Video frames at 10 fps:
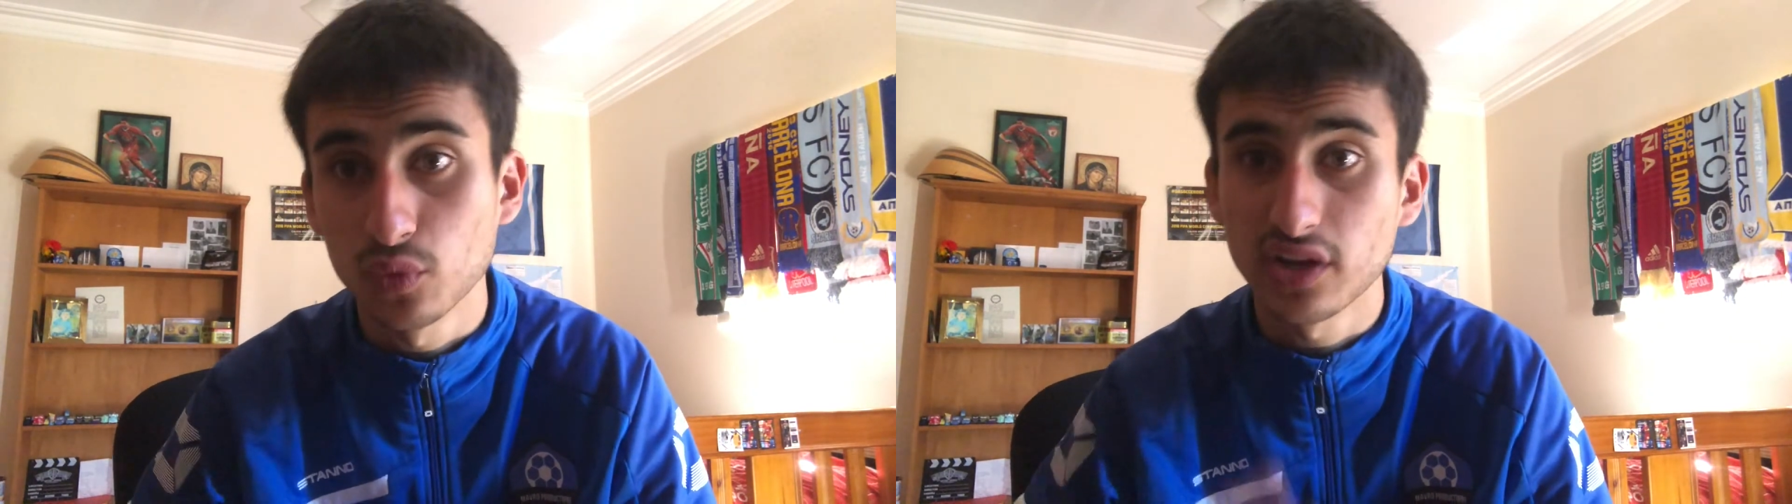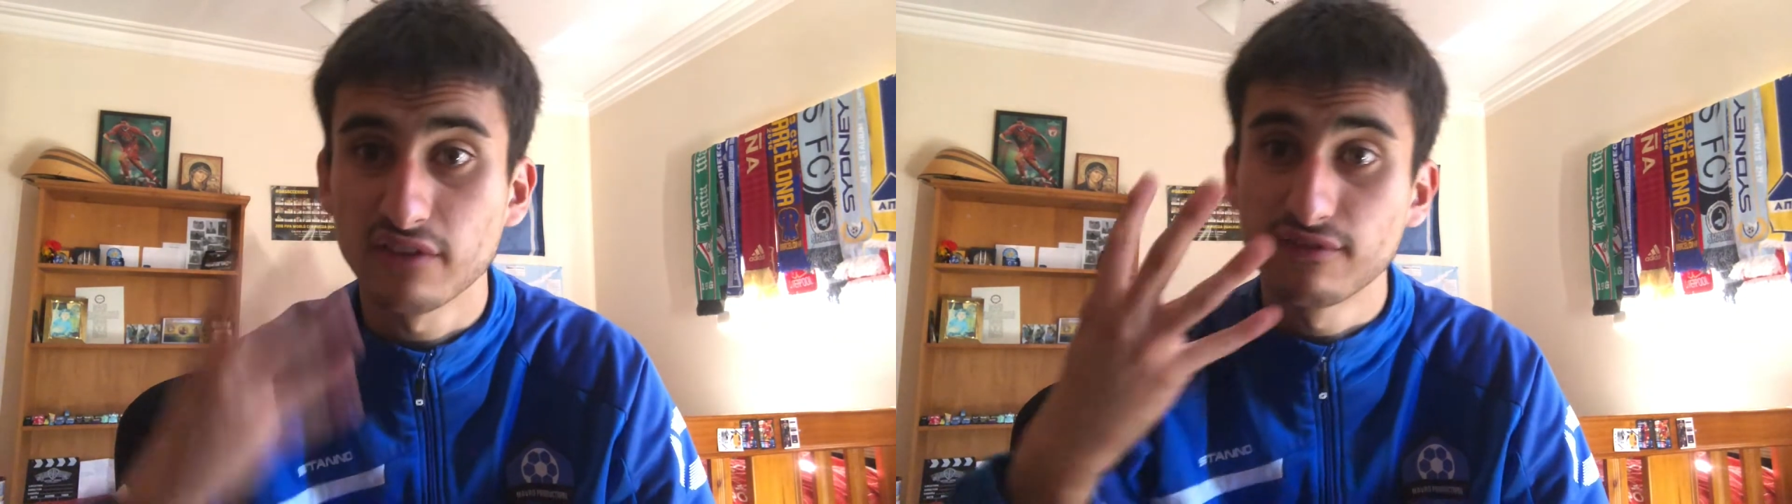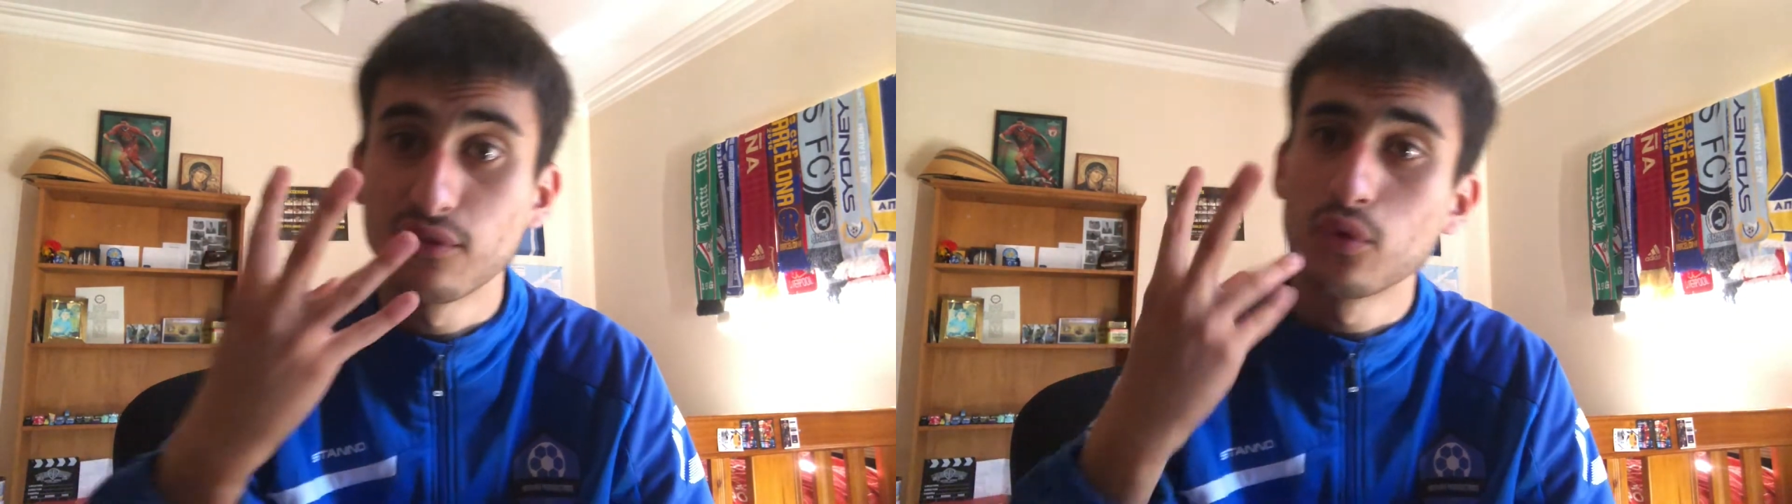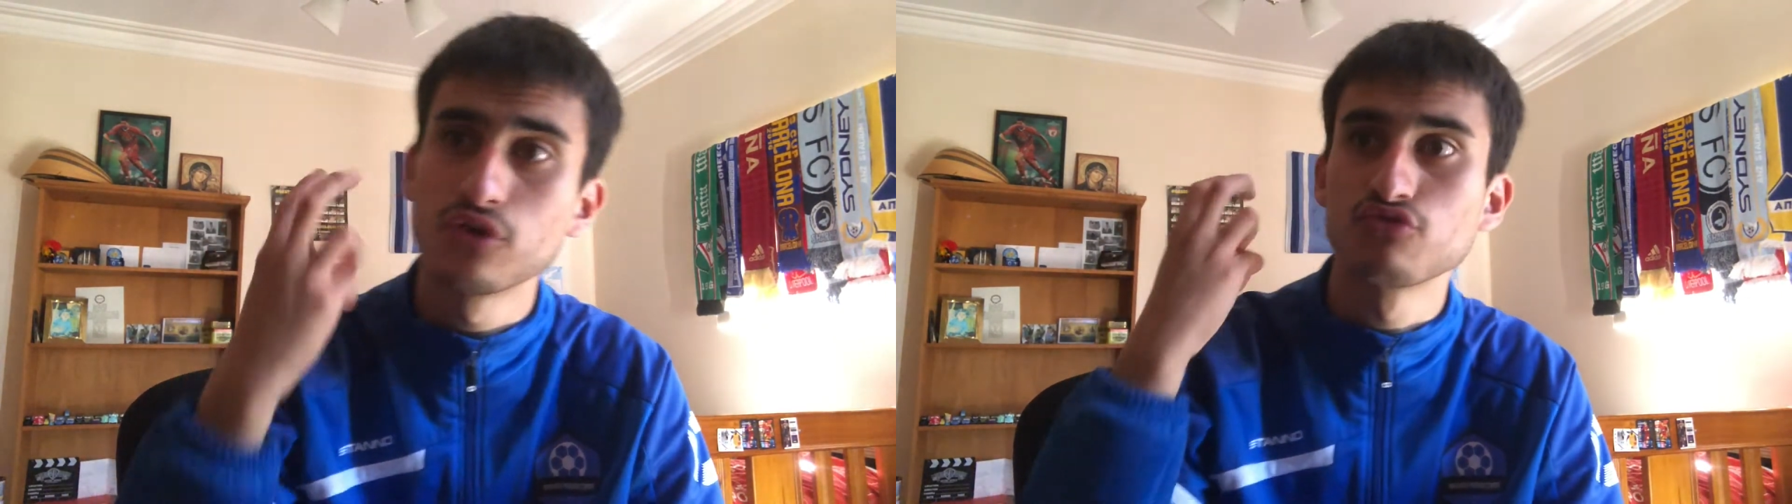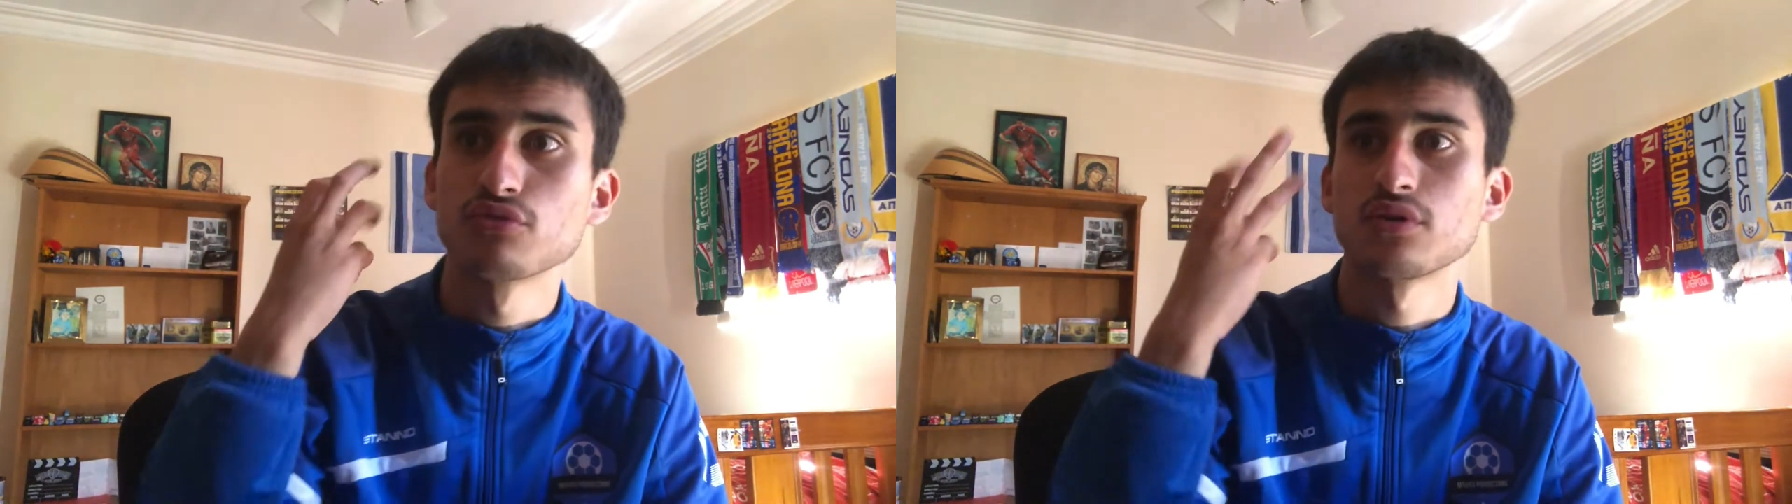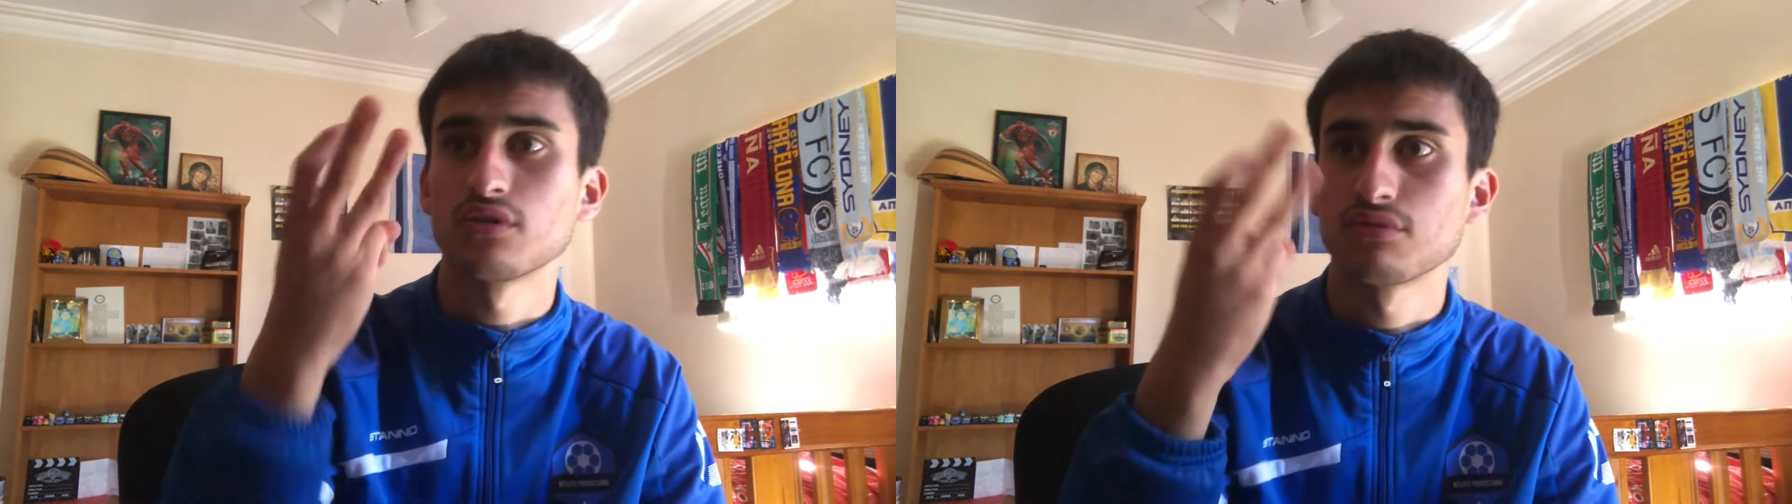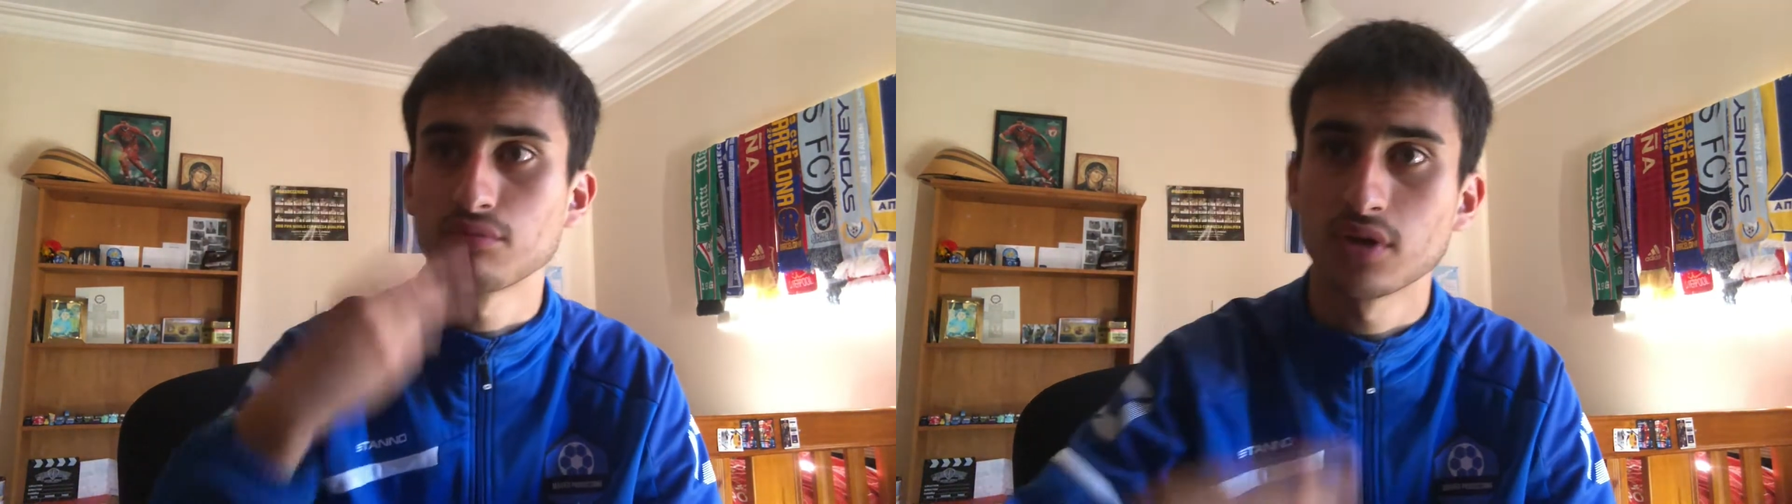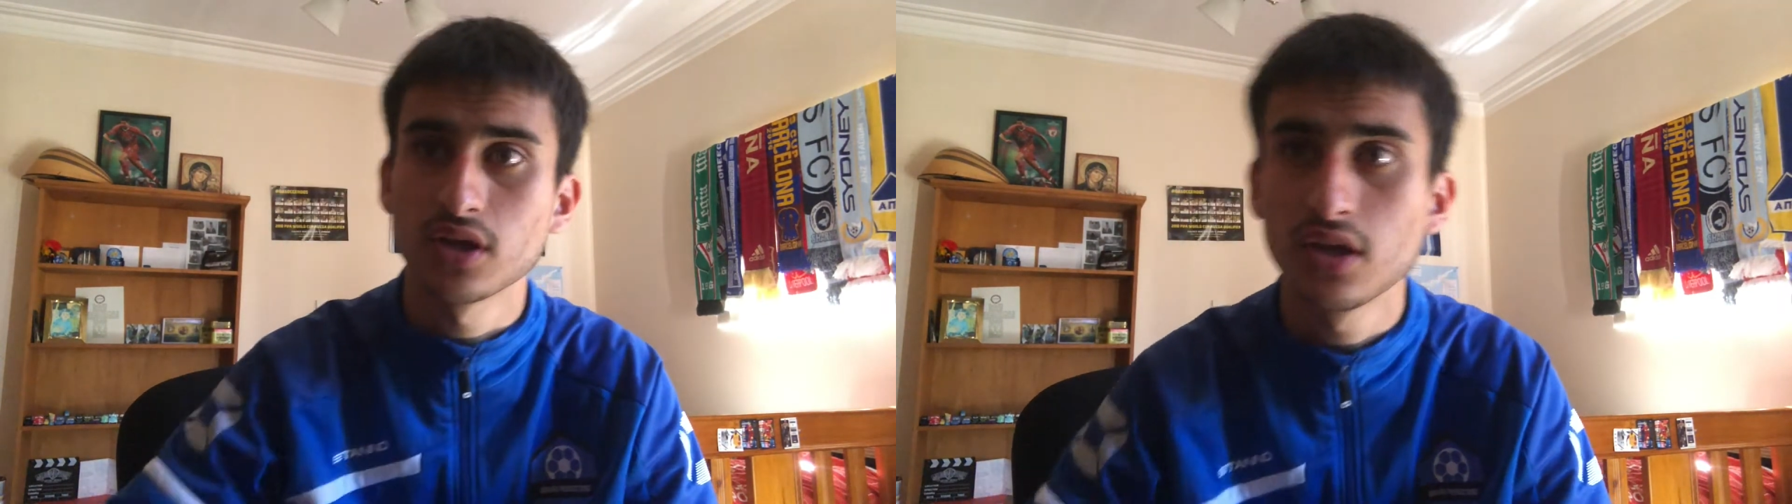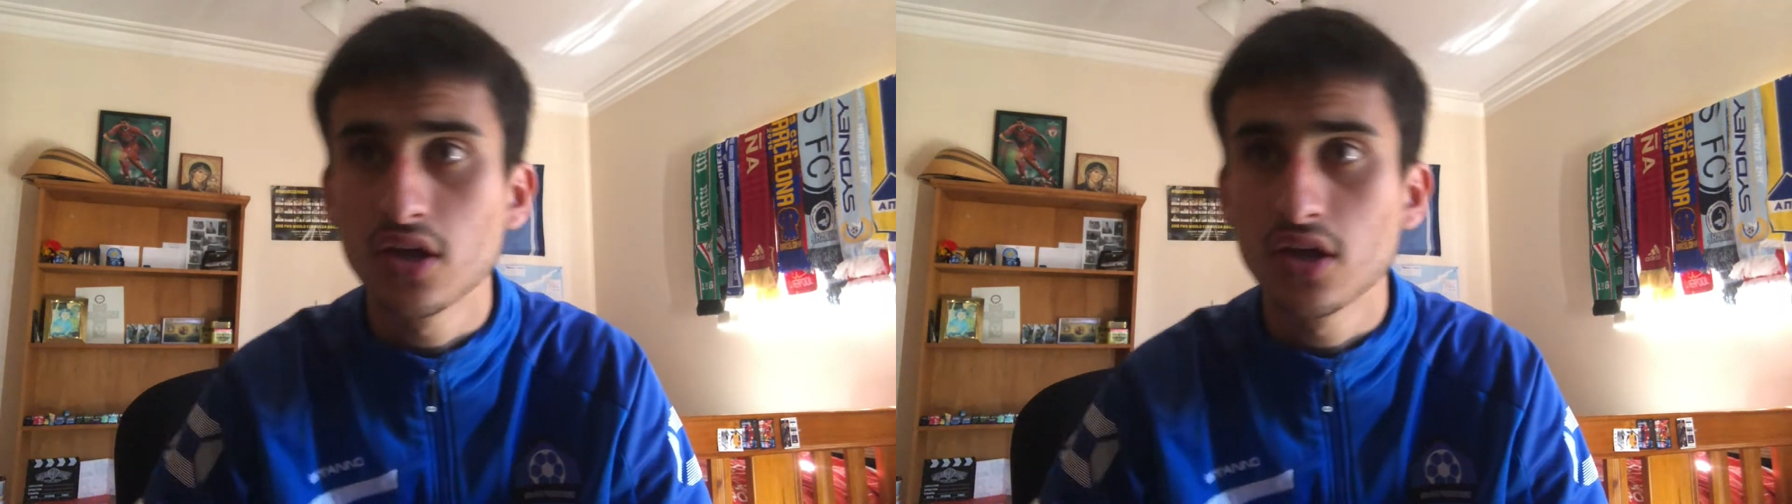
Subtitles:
winning 4 and drawing 3,